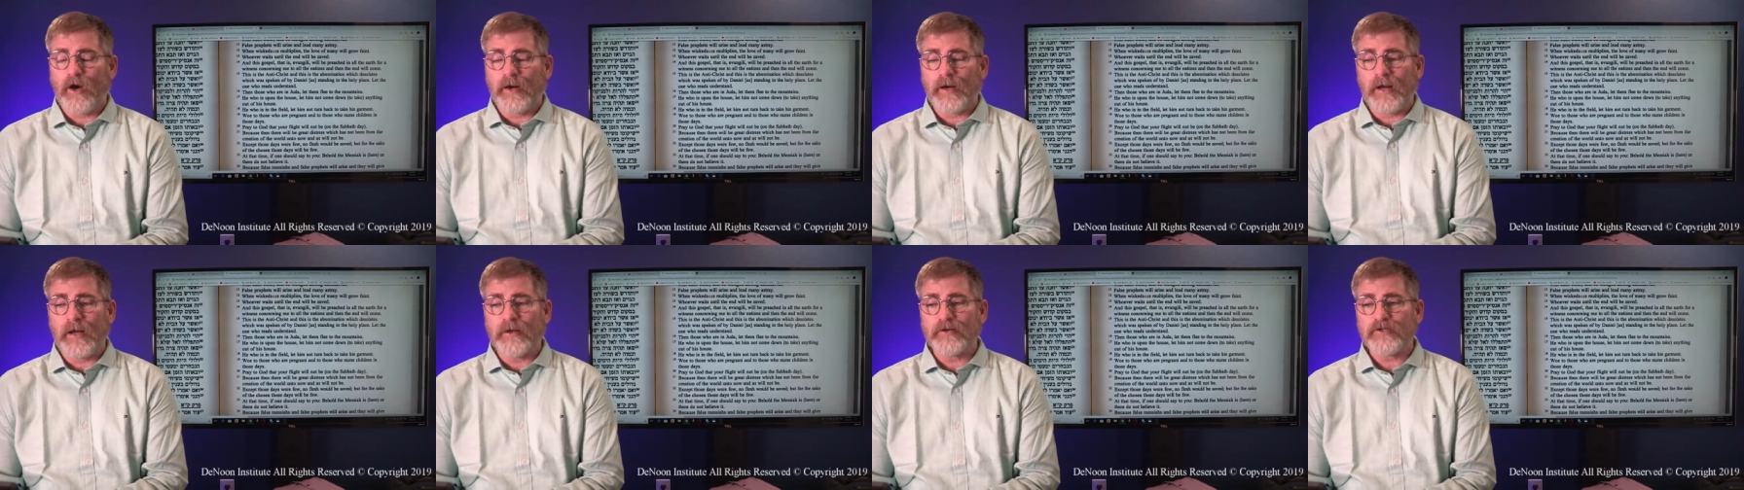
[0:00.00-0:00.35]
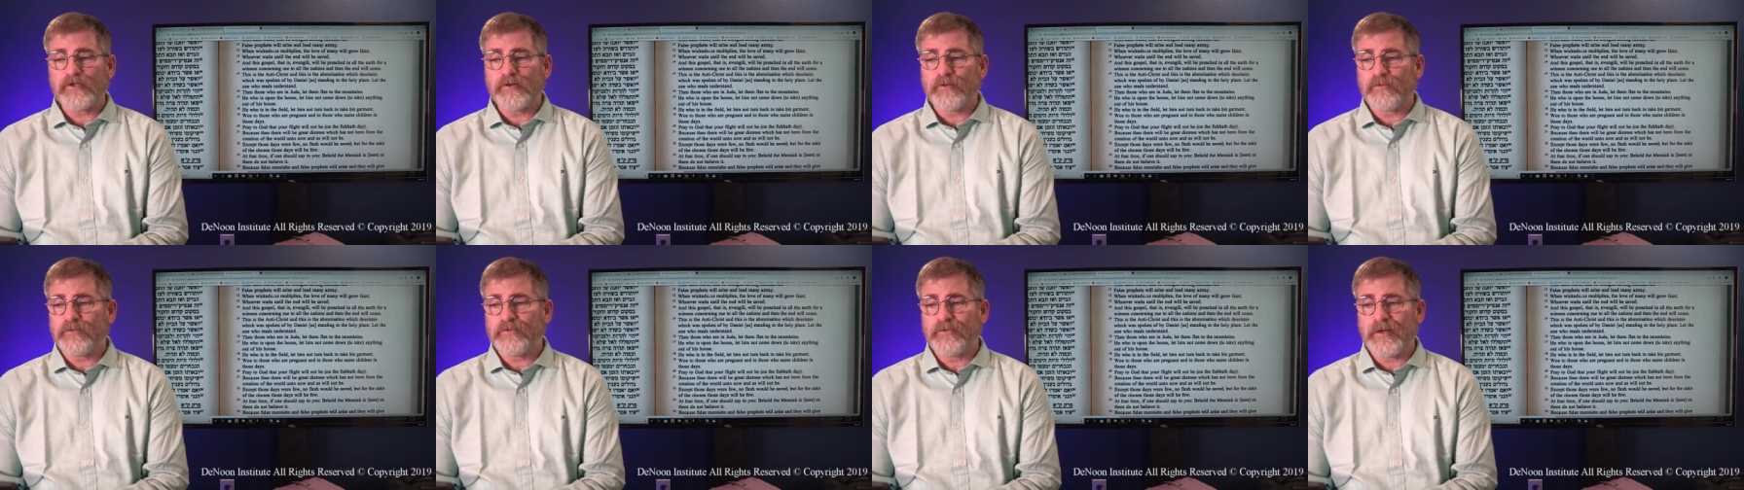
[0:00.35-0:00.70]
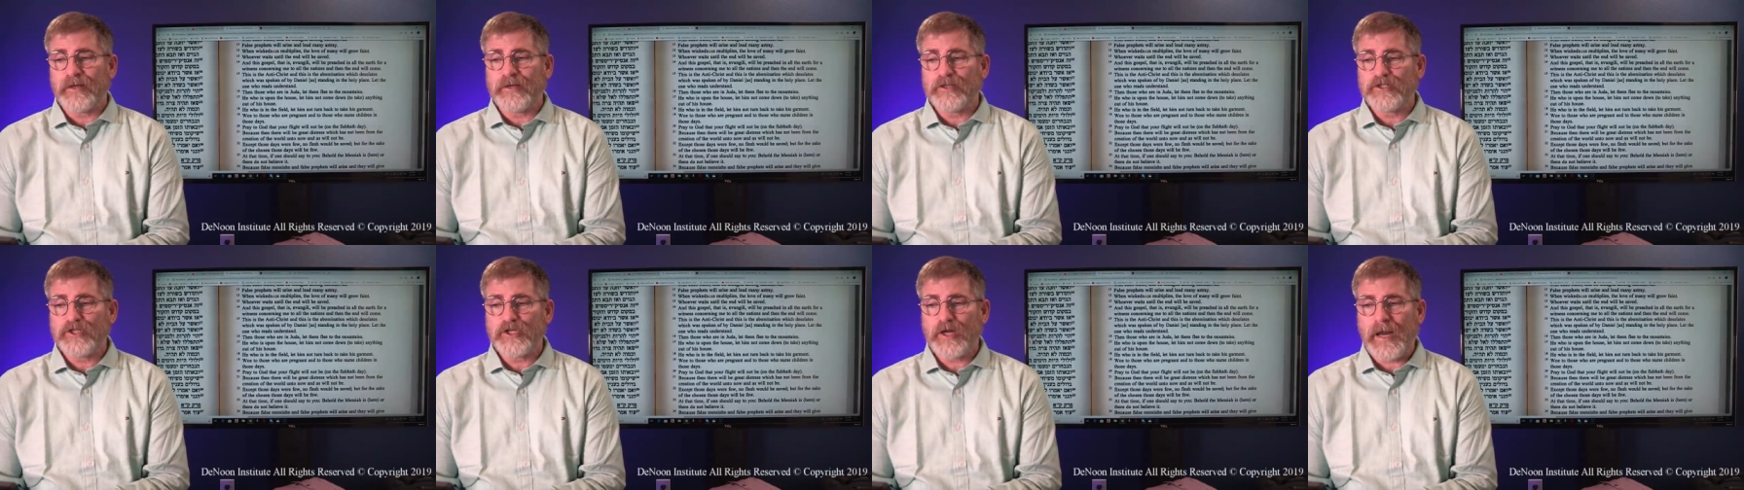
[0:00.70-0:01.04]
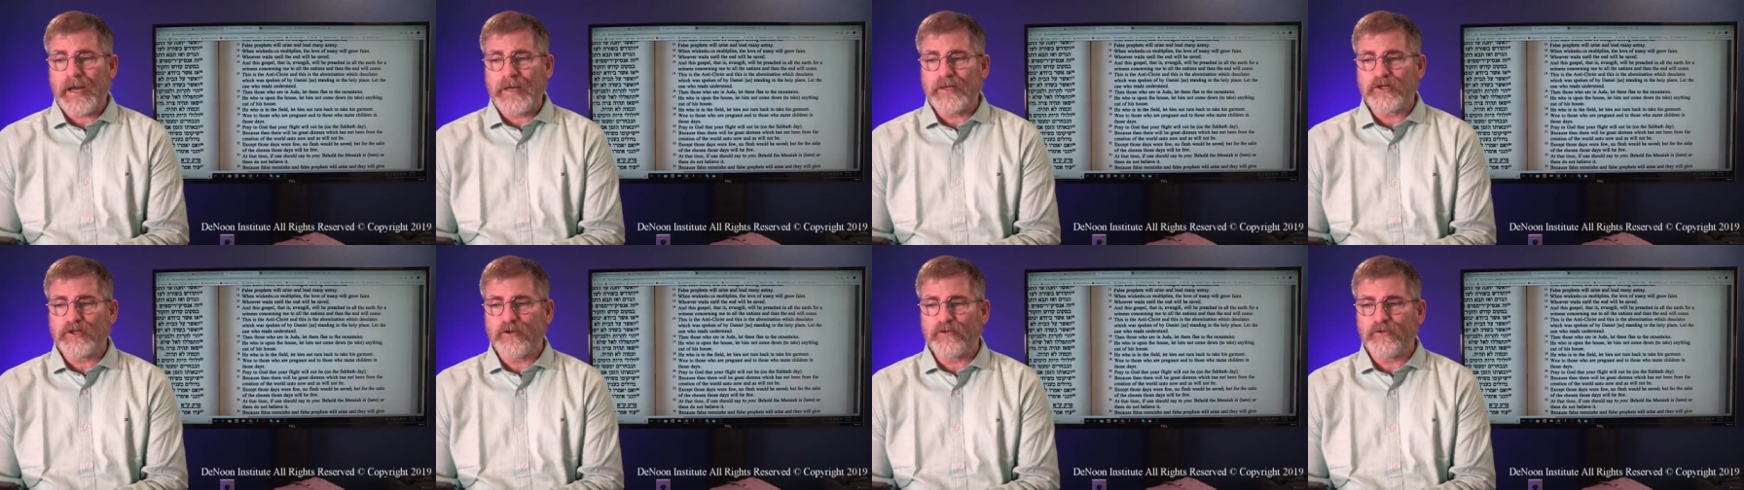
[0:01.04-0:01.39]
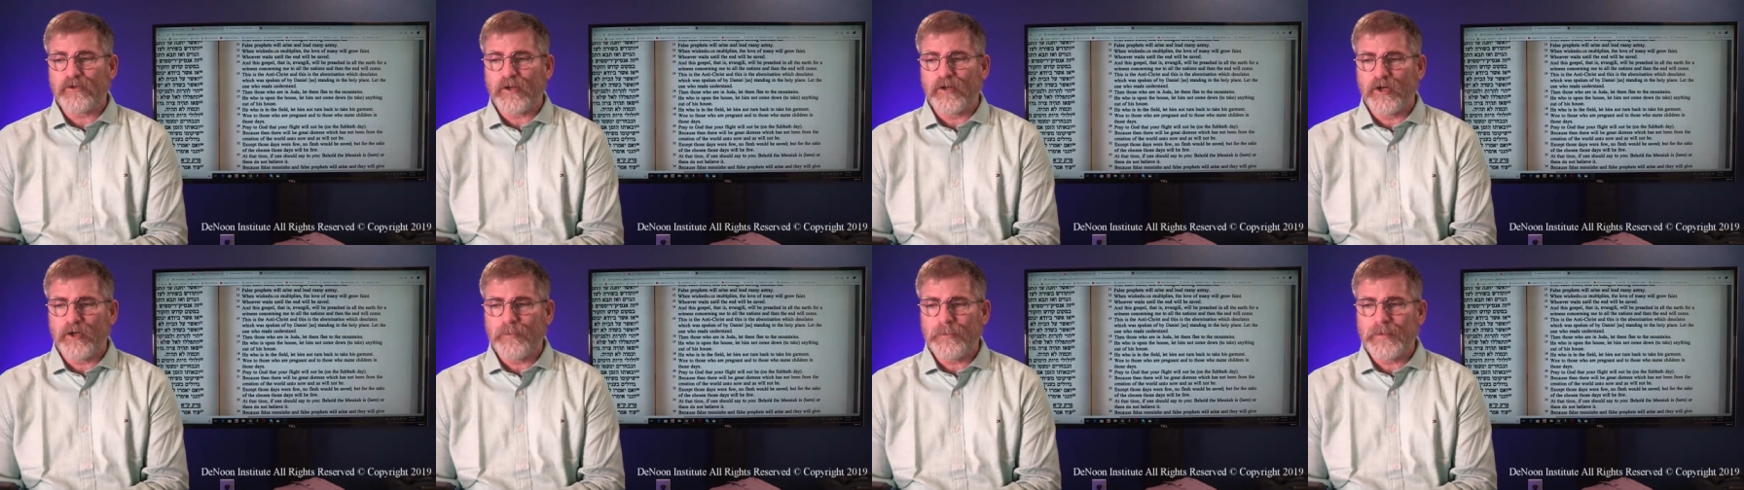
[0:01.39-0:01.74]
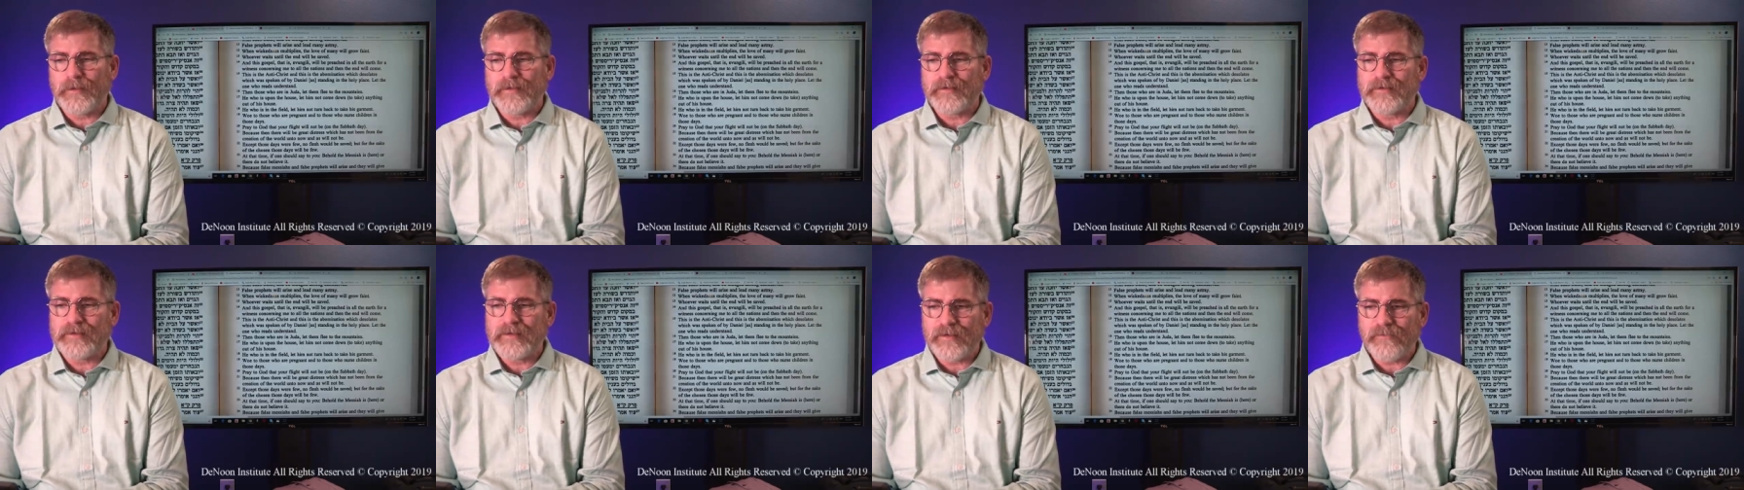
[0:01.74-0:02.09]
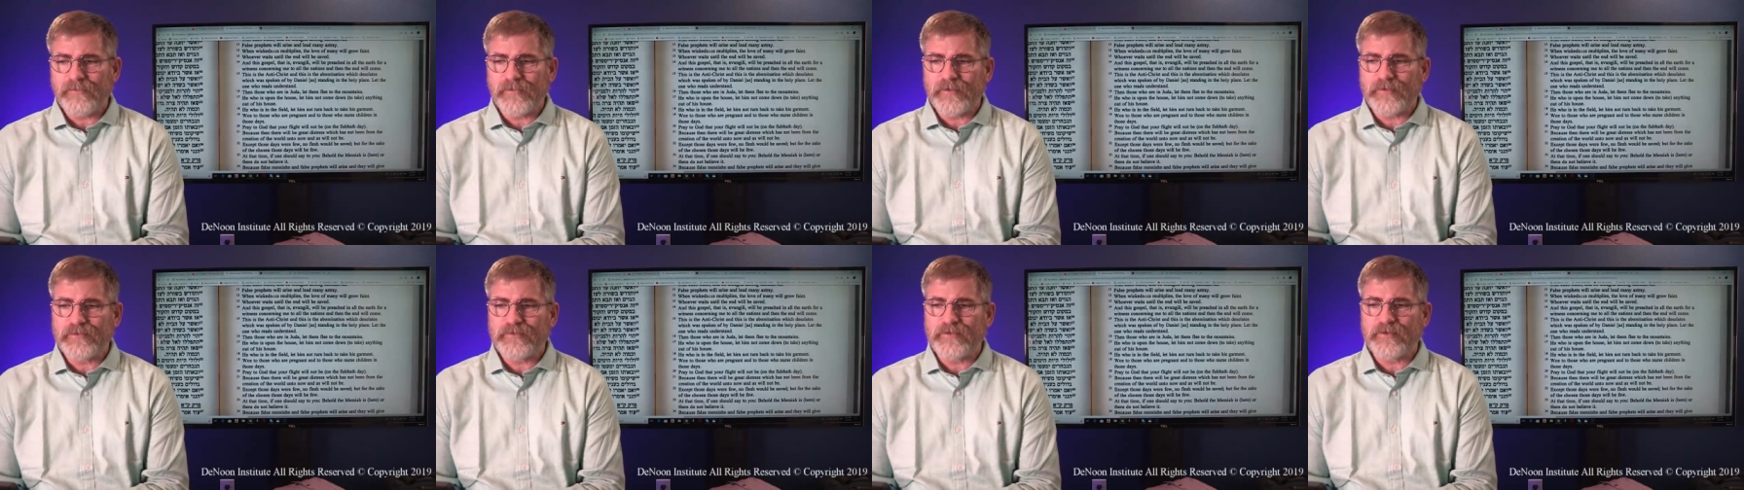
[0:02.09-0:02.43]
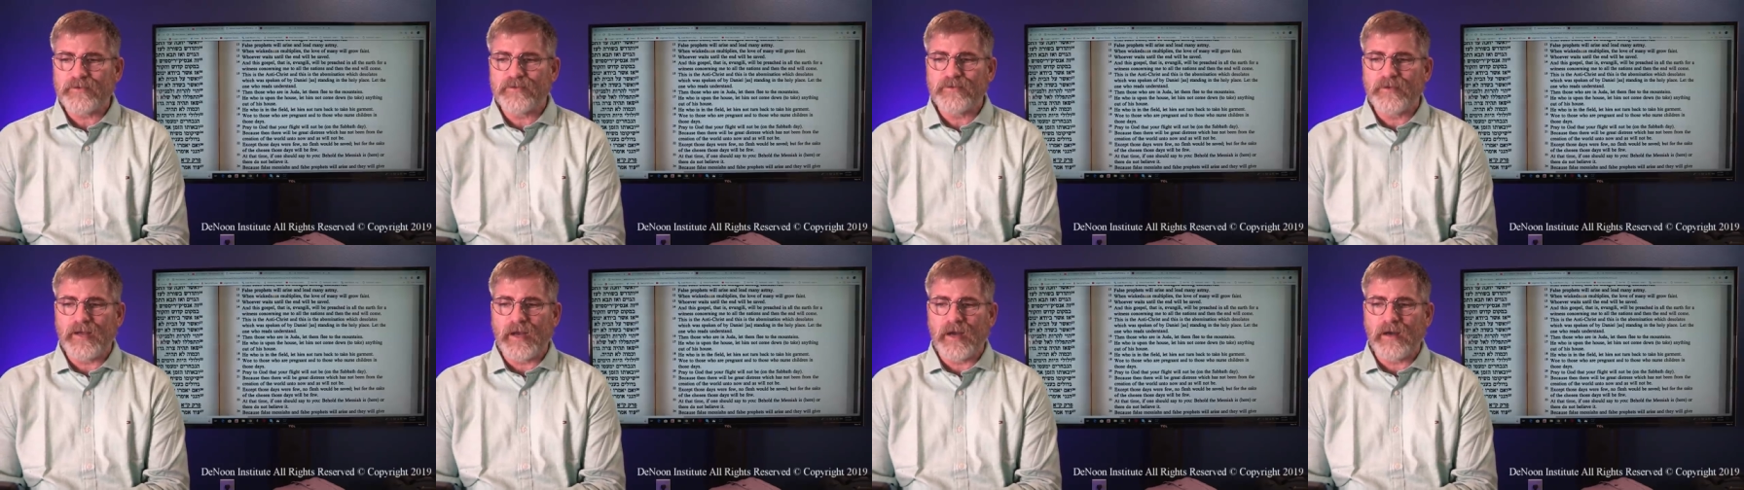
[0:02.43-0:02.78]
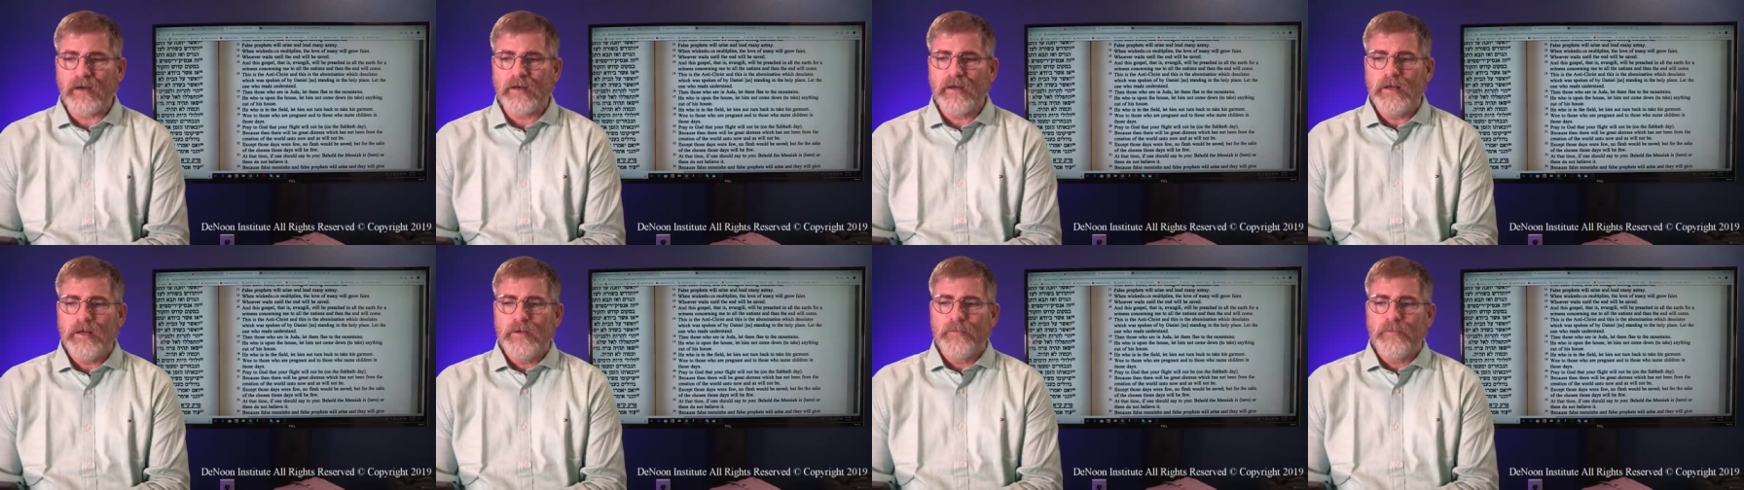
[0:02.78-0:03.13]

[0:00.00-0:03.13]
or not shouldn't say changes, a little bit differences there.